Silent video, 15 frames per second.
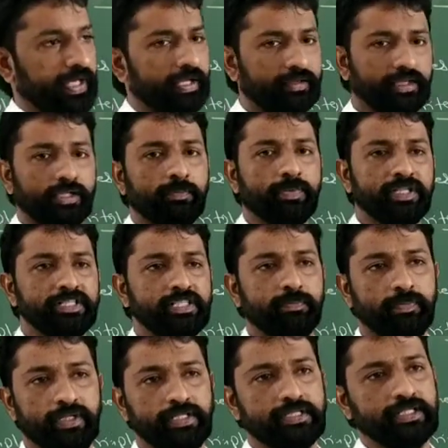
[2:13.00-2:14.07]
that
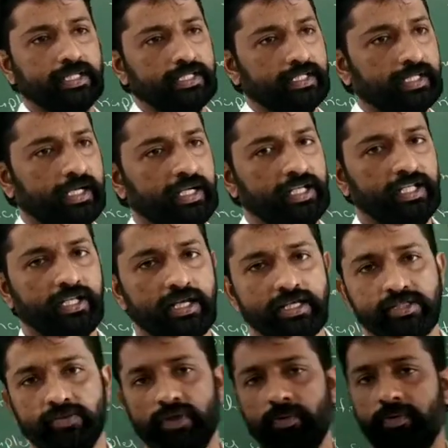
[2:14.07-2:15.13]
principles or the
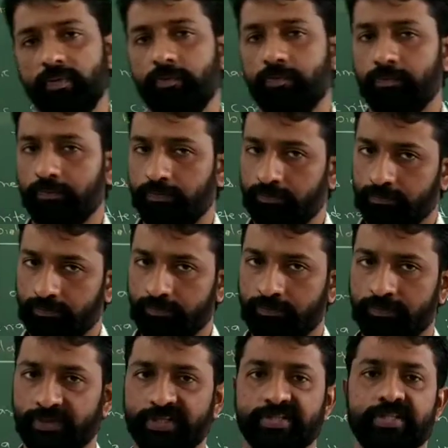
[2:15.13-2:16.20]
criteria will be
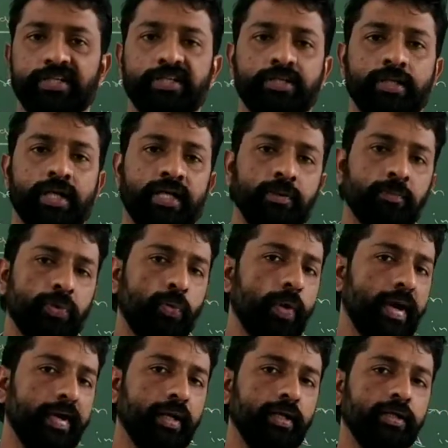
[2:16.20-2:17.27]
present and
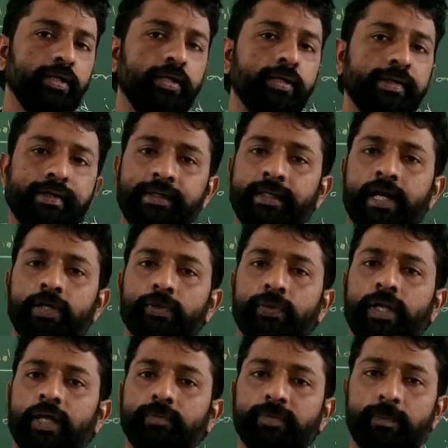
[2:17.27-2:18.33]
provided in order to
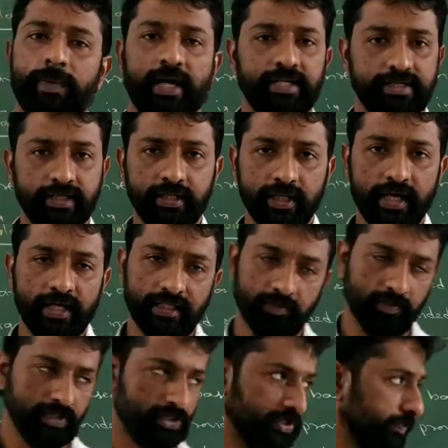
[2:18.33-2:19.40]
name the plants and
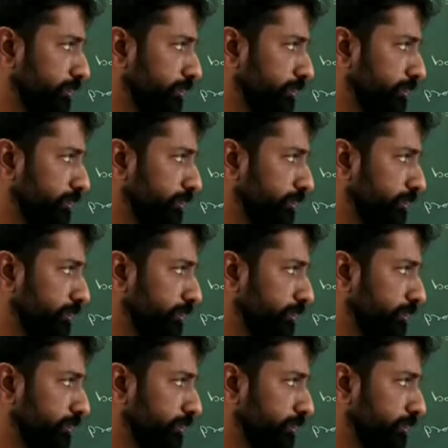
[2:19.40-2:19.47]
animals.